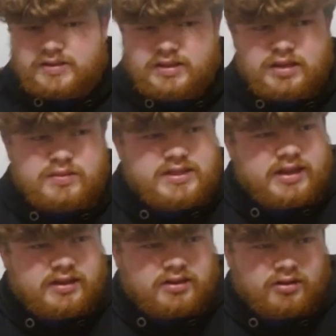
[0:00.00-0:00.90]
seems
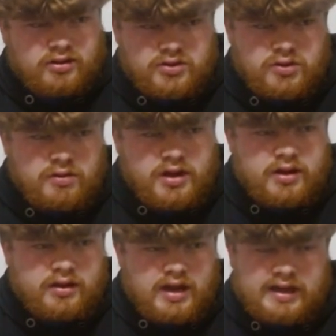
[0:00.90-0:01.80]
that they're
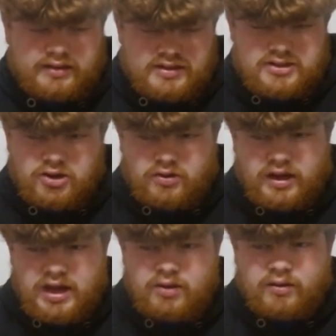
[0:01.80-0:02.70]
doing at least
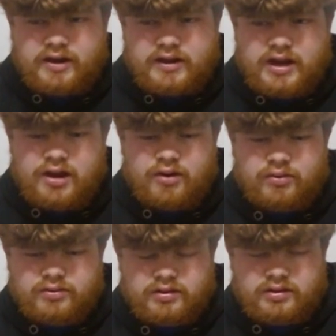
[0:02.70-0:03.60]
okay right
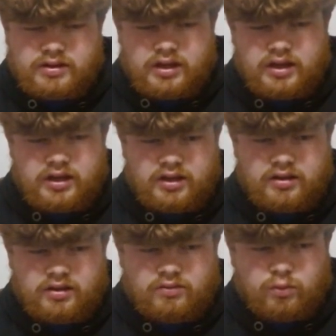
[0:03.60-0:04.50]
now.
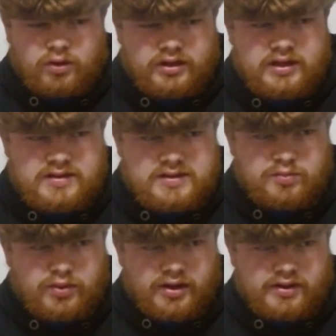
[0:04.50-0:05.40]
They won against the
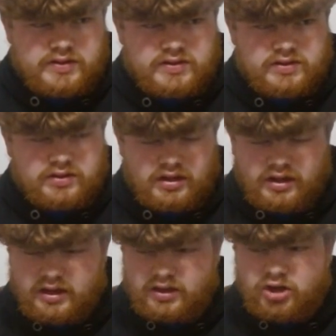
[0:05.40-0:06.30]
Bucks.
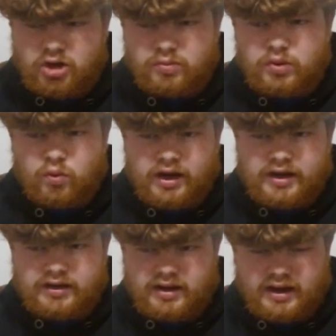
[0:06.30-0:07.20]
Again, Kobe
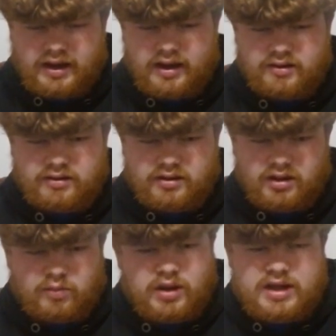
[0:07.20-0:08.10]
White had
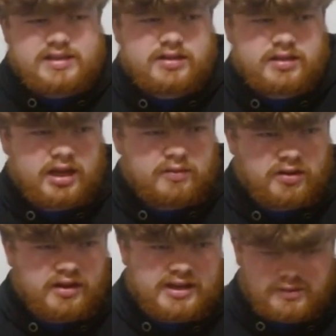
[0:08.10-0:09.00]
an amazing game the
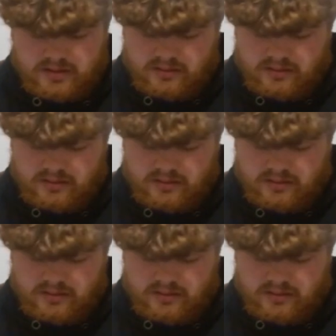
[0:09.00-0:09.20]
last few